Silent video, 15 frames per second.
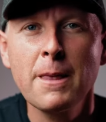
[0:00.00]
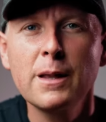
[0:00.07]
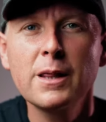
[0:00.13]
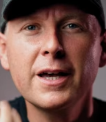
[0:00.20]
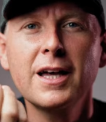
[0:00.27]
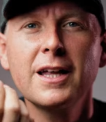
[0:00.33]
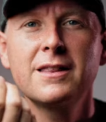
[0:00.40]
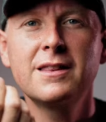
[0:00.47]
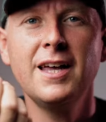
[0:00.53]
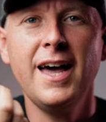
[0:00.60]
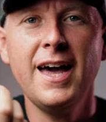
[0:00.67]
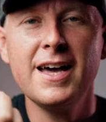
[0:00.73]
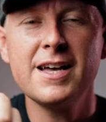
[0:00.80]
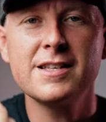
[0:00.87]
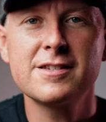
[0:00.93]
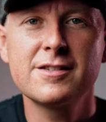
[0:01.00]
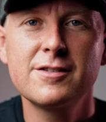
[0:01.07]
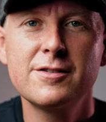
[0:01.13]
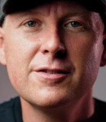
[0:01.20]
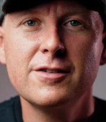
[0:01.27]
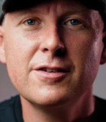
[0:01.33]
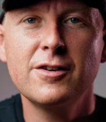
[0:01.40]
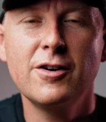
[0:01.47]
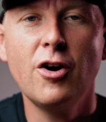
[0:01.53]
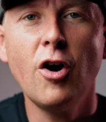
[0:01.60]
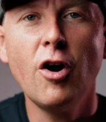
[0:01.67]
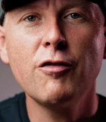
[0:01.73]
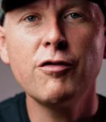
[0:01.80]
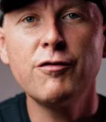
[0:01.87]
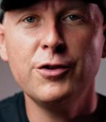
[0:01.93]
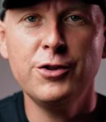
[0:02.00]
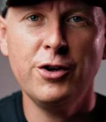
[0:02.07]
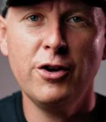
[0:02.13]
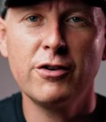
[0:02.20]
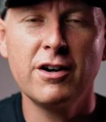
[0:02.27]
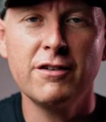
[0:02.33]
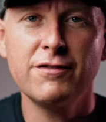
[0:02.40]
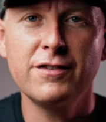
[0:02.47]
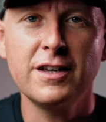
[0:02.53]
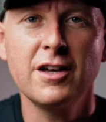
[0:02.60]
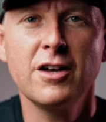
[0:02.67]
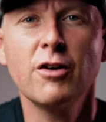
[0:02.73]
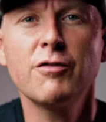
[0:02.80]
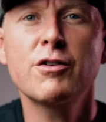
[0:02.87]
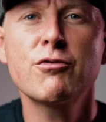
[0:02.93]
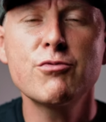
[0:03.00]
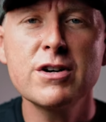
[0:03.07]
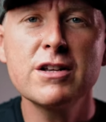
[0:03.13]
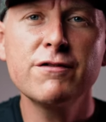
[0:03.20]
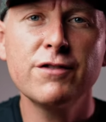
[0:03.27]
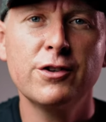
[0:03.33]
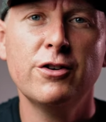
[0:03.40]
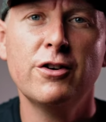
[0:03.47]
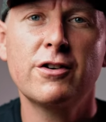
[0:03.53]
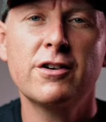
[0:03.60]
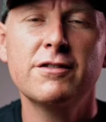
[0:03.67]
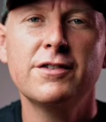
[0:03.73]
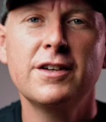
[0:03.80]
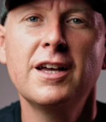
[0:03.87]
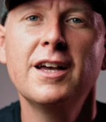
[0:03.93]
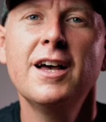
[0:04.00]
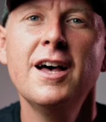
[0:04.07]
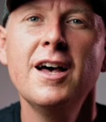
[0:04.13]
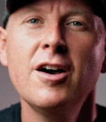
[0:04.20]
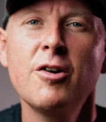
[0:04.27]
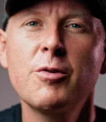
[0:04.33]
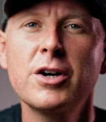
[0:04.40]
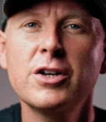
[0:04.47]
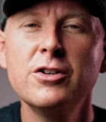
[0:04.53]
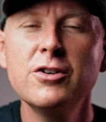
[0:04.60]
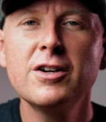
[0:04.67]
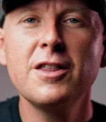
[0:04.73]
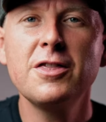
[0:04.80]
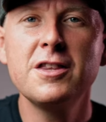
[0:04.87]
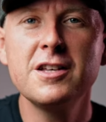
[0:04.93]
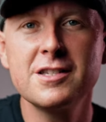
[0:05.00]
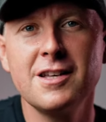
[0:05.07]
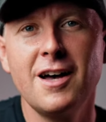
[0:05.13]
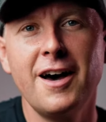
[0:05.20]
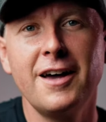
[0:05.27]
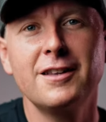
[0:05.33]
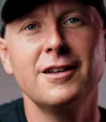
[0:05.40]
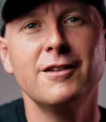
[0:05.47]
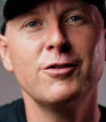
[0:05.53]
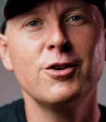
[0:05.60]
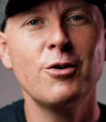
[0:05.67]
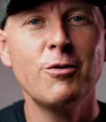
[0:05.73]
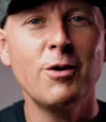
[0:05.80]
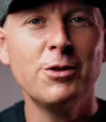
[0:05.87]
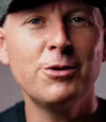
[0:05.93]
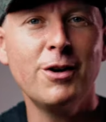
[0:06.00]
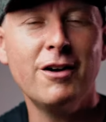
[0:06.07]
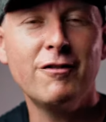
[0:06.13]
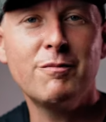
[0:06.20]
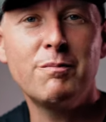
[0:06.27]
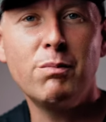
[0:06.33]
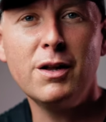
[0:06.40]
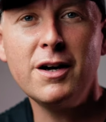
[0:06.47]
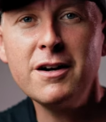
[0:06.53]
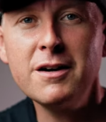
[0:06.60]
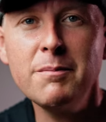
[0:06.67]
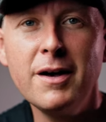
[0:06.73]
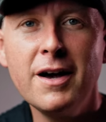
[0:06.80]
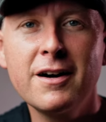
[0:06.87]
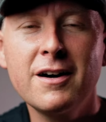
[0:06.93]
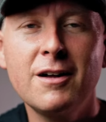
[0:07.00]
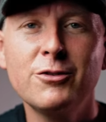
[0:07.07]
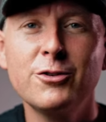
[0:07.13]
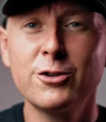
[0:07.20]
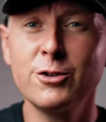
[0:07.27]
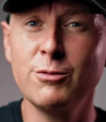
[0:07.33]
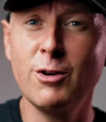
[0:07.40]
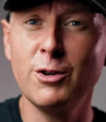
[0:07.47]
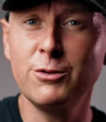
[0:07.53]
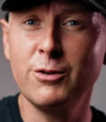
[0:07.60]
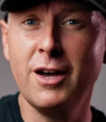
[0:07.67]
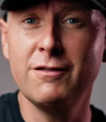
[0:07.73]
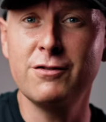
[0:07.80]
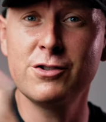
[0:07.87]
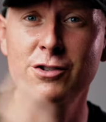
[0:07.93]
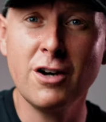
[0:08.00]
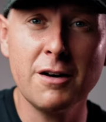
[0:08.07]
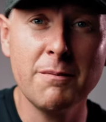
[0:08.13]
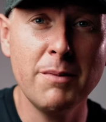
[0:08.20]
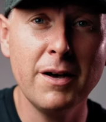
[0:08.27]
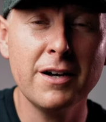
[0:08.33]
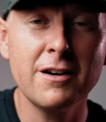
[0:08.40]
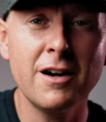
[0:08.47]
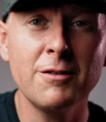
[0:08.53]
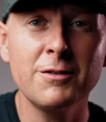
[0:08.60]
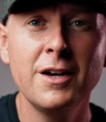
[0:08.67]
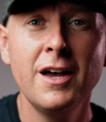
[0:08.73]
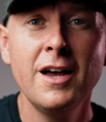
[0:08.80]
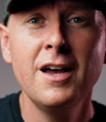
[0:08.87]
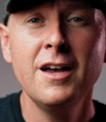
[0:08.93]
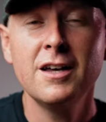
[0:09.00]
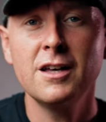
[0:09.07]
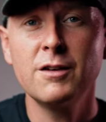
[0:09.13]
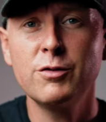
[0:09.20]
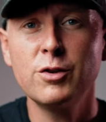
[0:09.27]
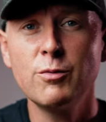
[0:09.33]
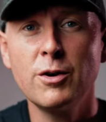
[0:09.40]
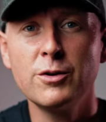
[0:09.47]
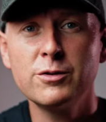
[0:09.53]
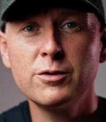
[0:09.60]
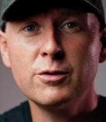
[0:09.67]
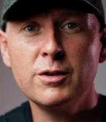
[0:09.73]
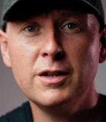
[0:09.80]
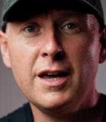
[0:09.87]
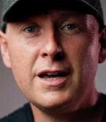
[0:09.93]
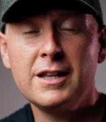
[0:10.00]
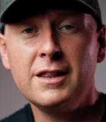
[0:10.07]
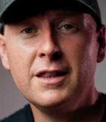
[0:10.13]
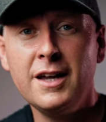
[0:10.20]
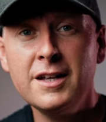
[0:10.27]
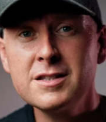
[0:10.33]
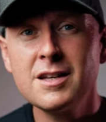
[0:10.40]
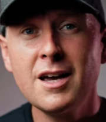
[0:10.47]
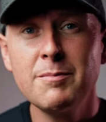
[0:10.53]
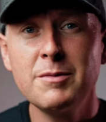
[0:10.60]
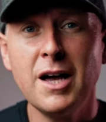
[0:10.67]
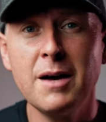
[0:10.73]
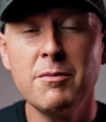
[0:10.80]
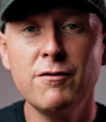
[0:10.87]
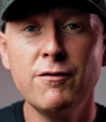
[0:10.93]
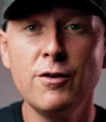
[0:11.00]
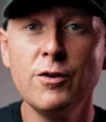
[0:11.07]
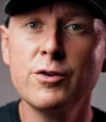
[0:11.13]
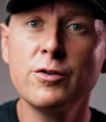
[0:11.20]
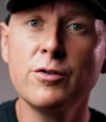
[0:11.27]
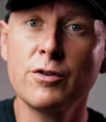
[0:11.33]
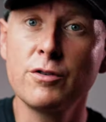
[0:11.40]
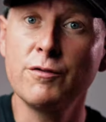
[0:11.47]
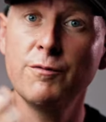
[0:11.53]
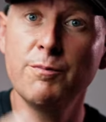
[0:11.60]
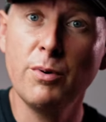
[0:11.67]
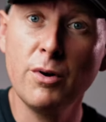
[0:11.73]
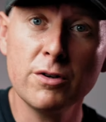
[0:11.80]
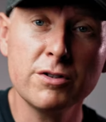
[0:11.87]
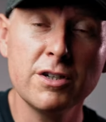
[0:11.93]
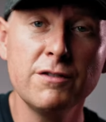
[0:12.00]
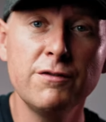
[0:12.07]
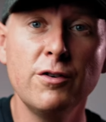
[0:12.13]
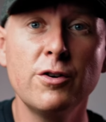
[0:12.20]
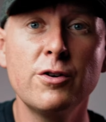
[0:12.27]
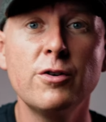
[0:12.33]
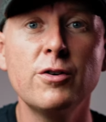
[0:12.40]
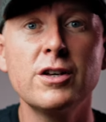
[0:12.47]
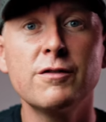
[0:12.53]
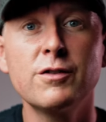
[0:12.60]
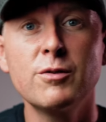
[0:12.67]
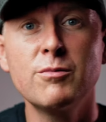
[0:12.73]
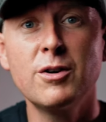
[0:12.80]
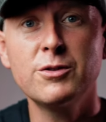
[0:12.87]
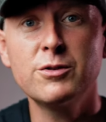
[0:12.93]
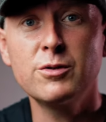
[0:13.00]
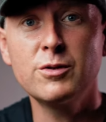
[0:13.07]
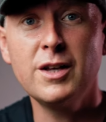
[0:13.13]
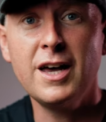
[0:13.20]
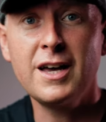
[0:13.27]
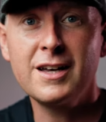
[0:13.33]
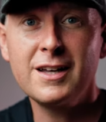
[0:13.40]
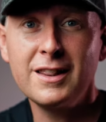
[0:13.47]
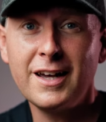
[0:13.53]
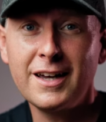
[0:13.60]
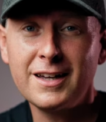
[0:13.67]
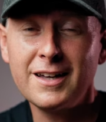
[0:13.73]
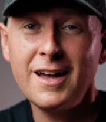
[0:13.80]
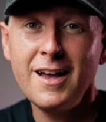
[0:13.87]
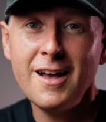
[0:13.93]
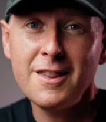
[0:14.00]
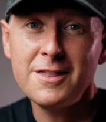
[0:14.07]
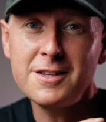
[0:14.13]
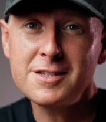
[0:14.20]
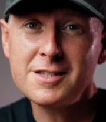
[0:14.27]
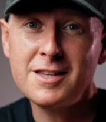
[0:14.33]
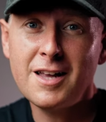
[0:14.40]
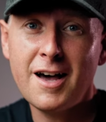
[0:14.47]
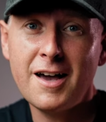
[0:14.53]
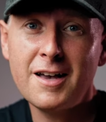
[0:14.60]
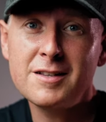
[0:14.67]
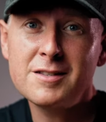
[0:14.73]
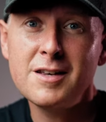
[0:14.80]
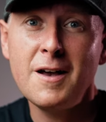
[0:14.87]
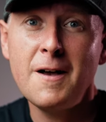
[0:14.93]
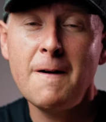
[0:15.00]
like a taste of photography, of a real photography, where you can decide if you want to have blurry background or you want to have sharp background, if you want to take landscape type of photo or portrait photo, if you want to take like this nice